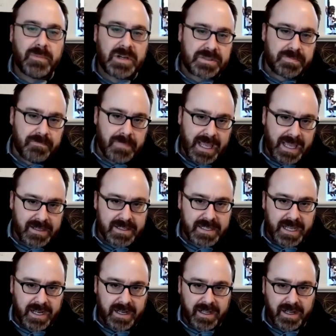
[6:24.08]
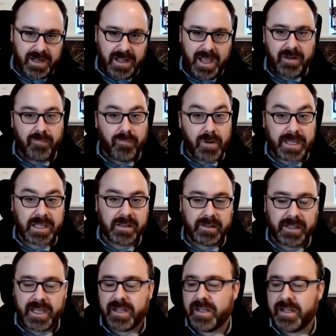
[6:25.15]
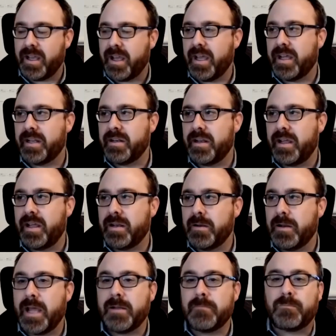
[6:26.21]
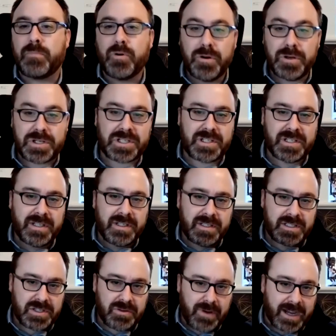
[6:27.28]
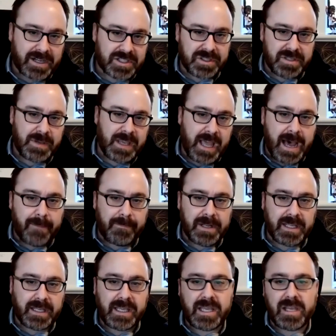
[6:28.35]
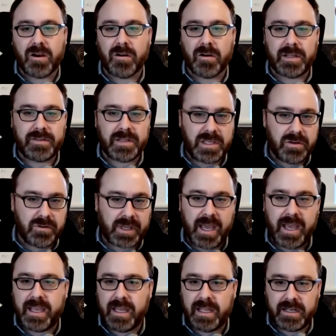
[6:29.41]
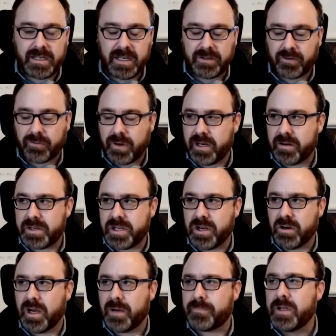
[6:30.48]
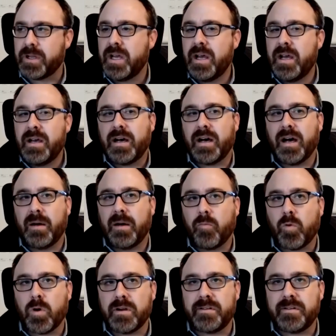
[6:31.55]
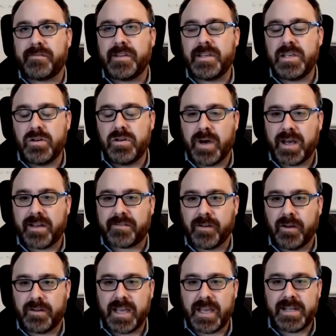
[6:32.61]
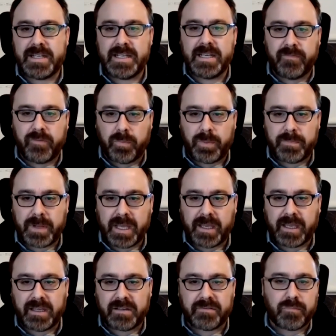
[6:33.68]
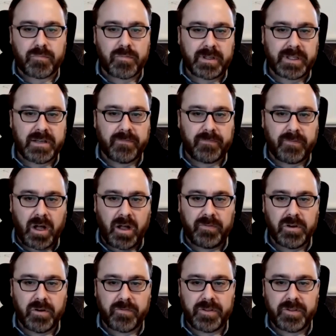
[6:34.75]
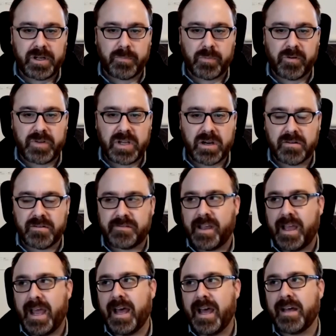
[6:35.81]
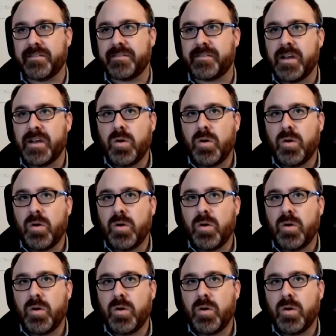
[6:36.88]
much mandated and regulated and pushed to actually be happening here in the UK and in greater Europe. Whereas the US, the idea of open banking has really evolved over the number of years as